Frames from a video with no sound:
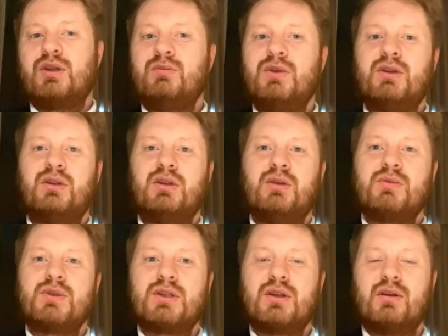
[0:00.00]
admitted
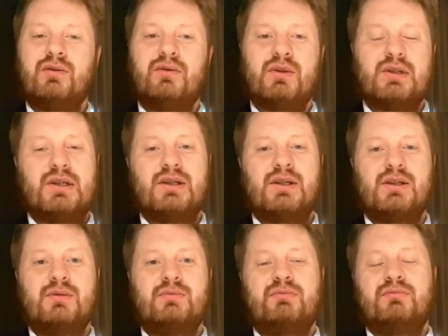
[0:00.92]
himself.
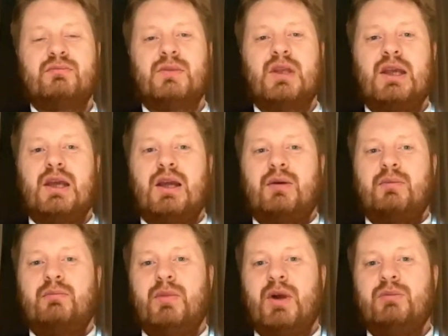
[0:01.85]

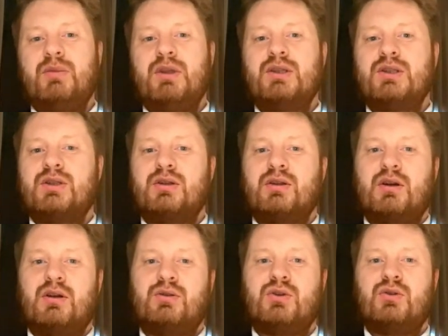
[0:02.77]
Maybe it's
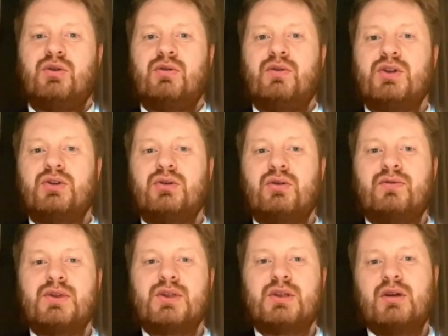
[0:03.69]
also a question of
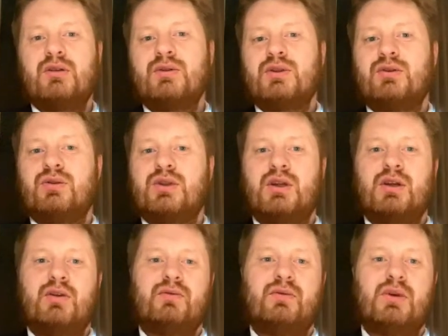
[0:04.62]
styles, so they
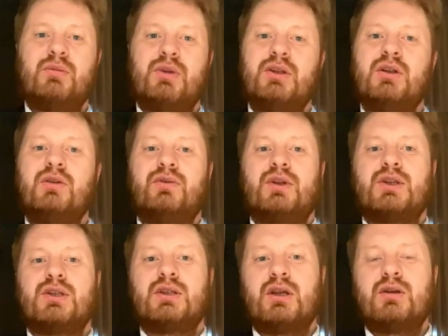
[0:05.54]
have completely different
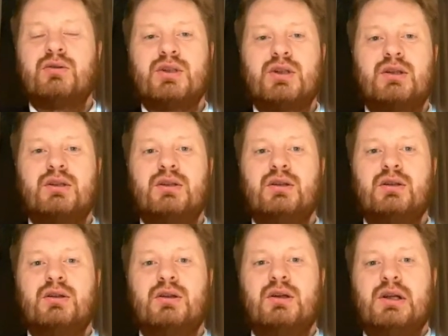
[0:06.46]
styles, and
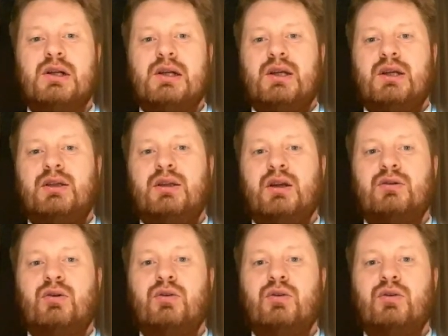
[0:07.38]
Jan